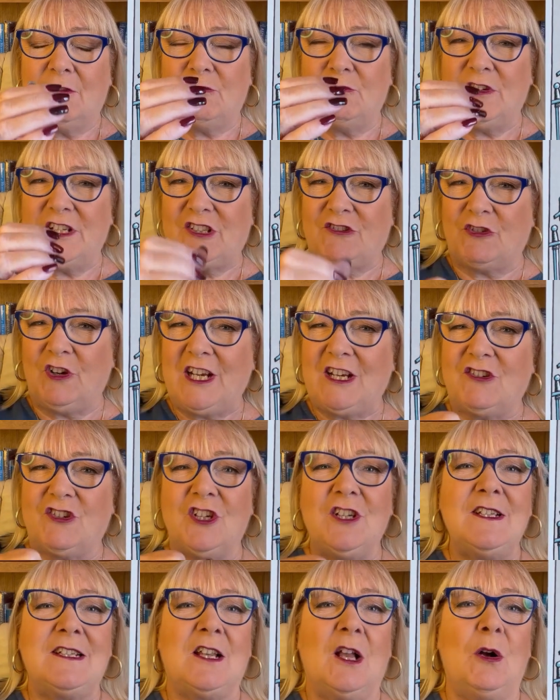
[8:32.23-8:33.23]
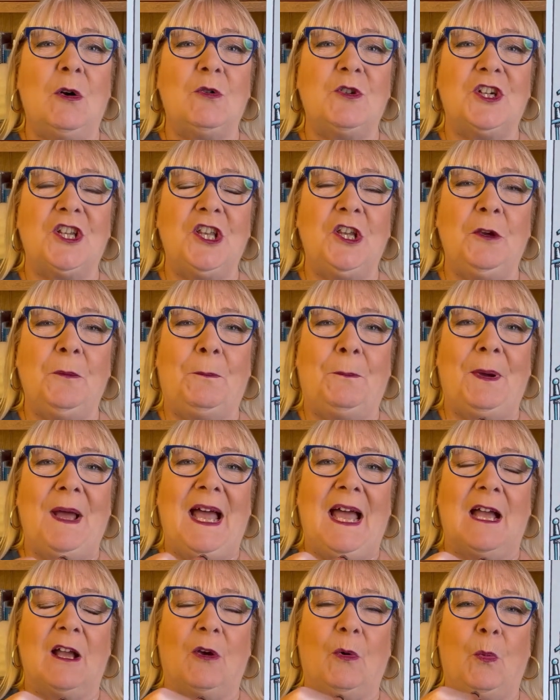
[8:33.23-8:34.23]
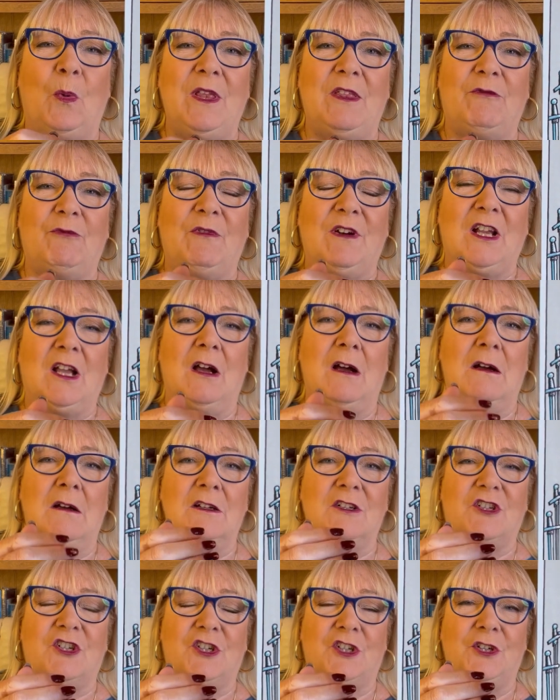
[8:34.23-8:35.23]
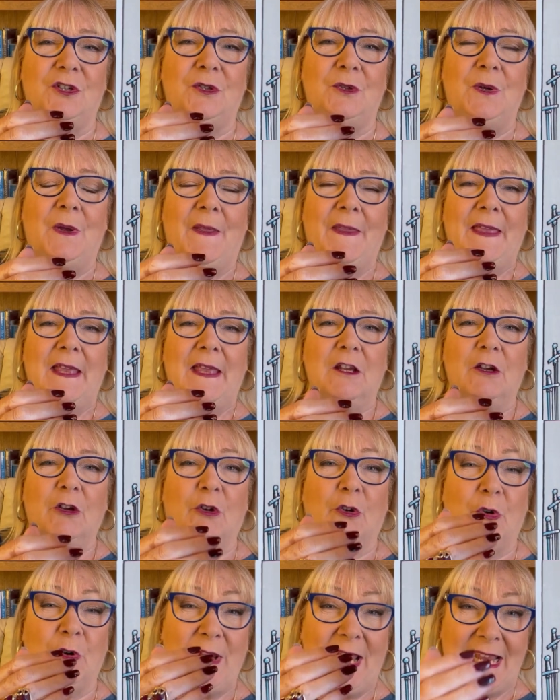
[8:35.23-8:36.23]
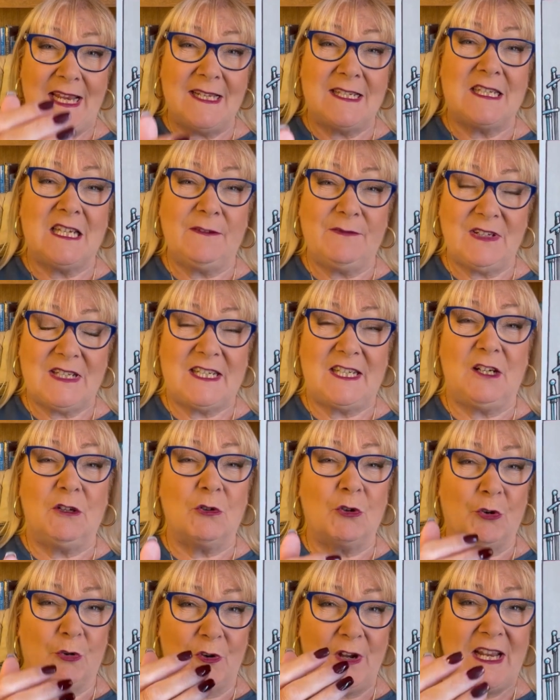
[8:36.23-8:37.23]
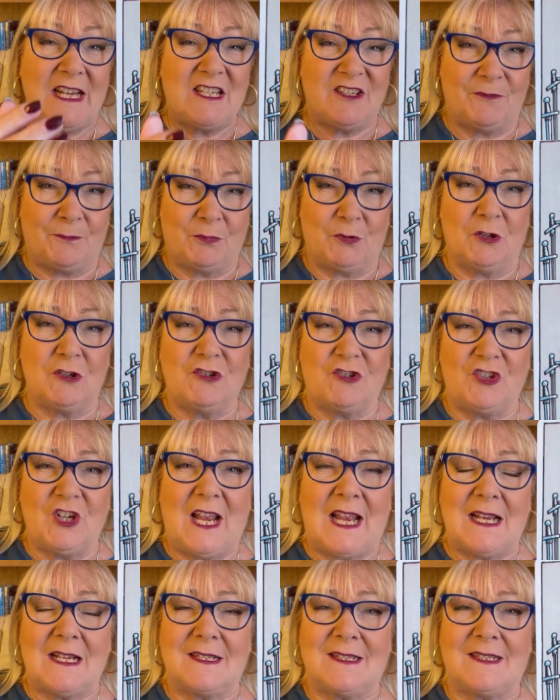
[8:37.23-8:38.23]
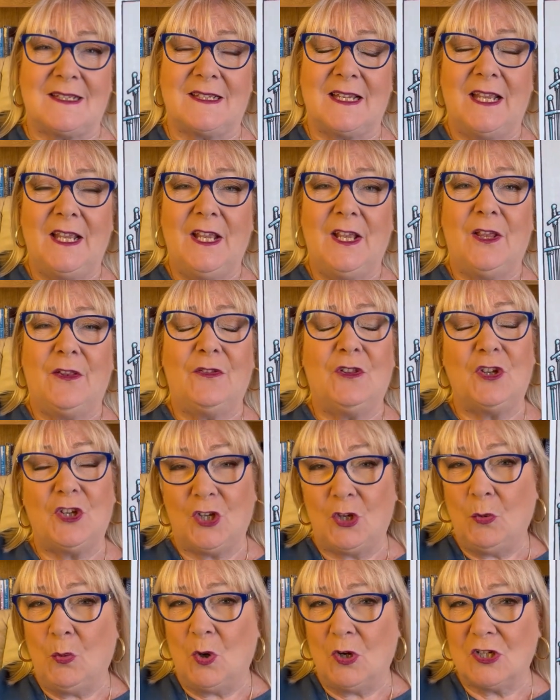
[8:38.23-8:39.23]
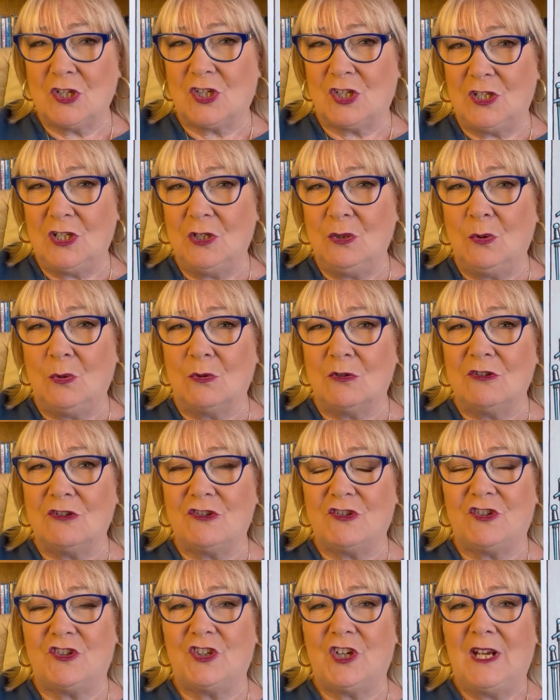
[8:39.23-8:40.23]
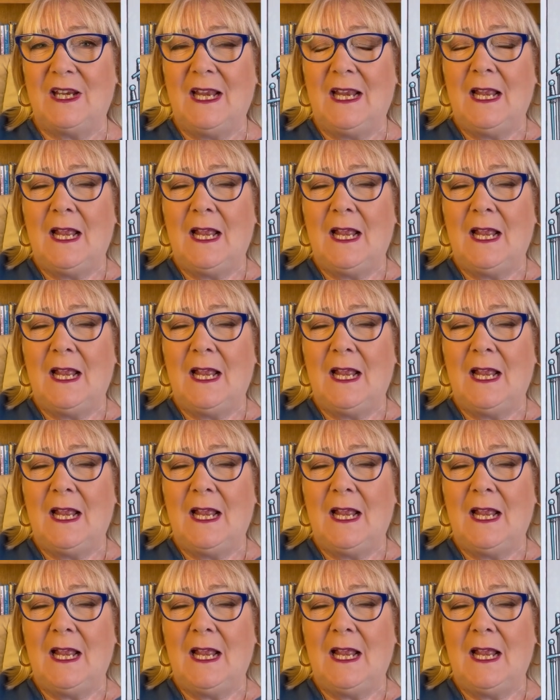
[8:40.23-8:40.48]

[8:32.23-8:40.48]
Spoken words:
restrictions holding you back with regard to creativity or creative projects that you want to launch.